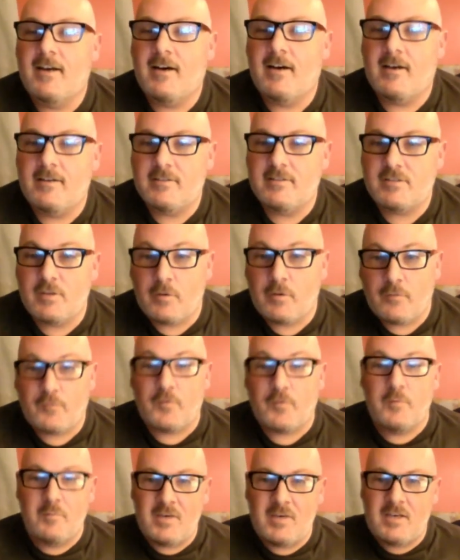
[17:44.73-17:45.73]
So for
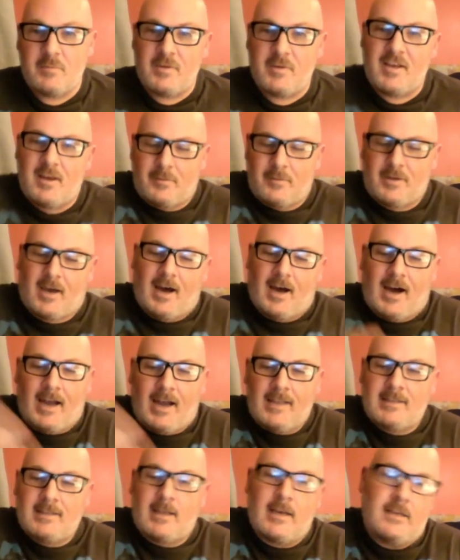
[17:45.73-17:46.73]
me, being able to
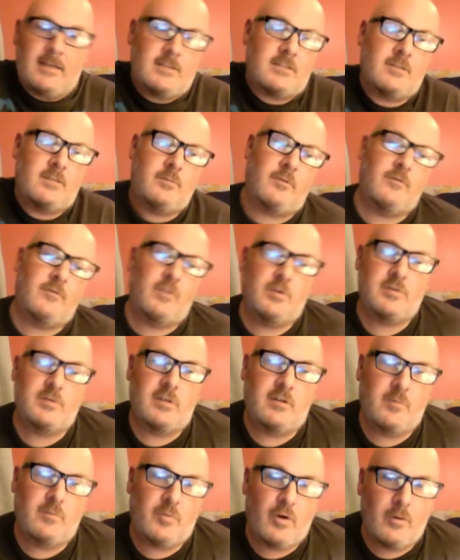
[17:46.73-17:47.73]
highlight some of those other
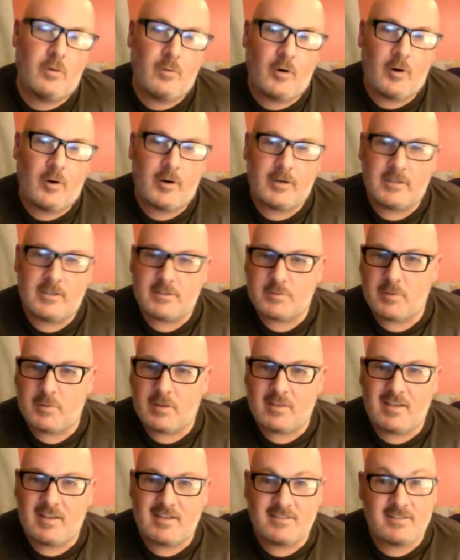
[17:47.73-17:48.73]
promo artists with
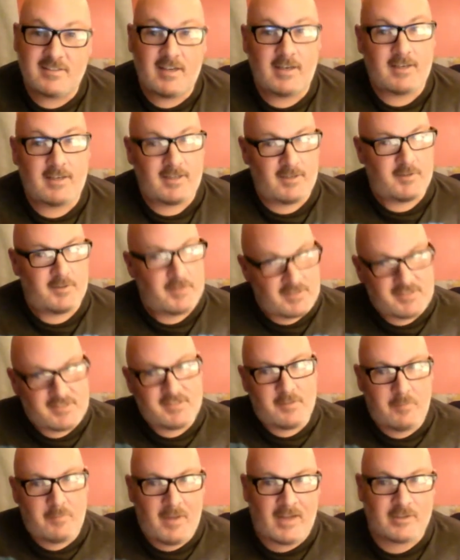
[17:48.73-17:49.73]
things like, this is a
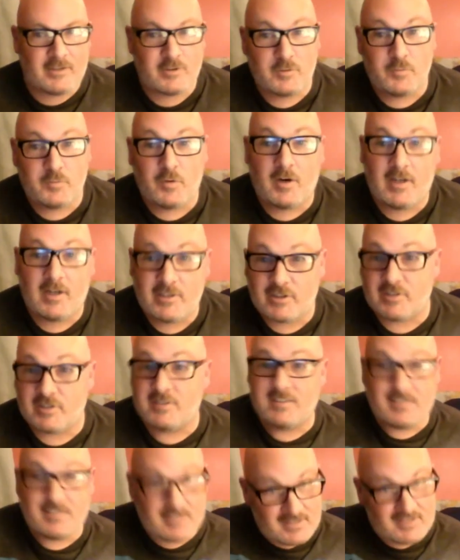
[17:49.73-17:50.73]
match to watch.
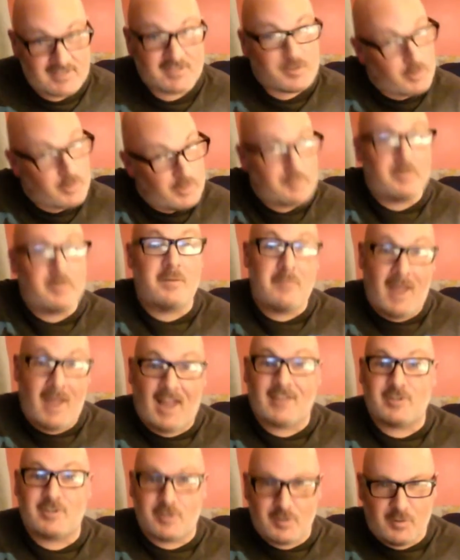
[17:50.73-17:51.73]
This could be
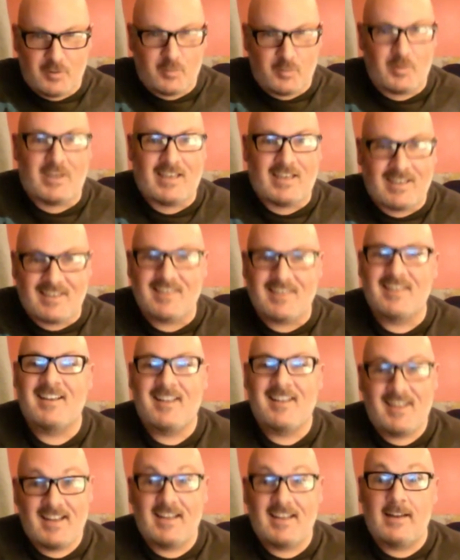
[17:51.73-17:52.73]
match of the week,
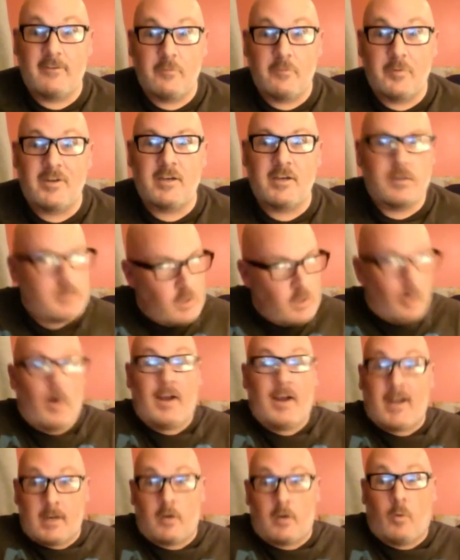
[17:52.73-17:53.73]
and everybody goes, "Oh, I got to
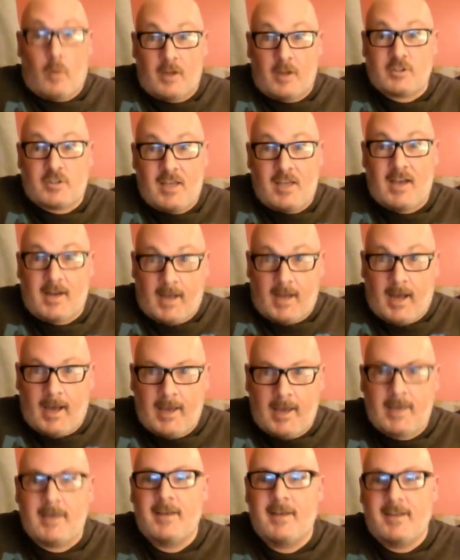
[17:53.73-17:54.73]
go watch that guy,"
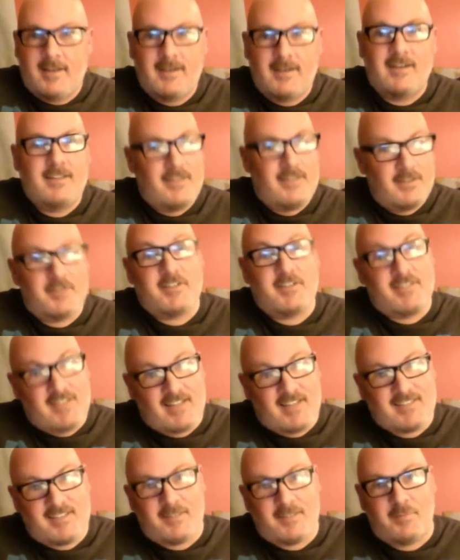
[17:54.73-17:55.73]
because that's
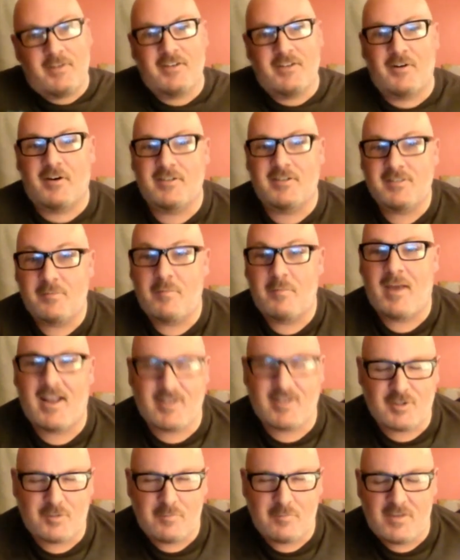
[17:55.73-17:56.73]
going to be an awesome match.
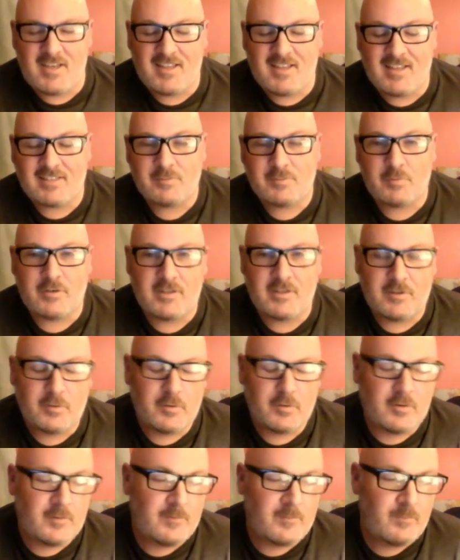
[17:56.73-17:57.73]
To me, that's pretty cool.
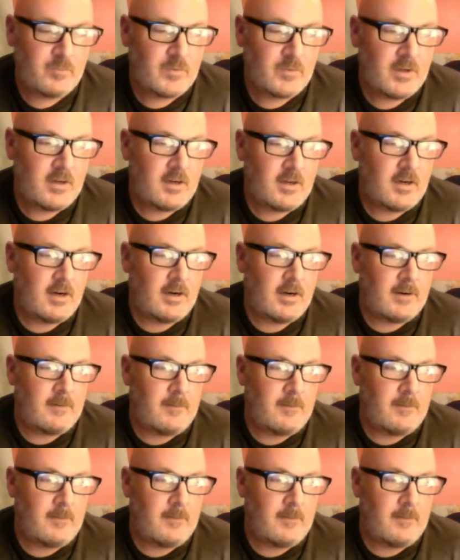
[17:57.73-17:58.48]
Uh,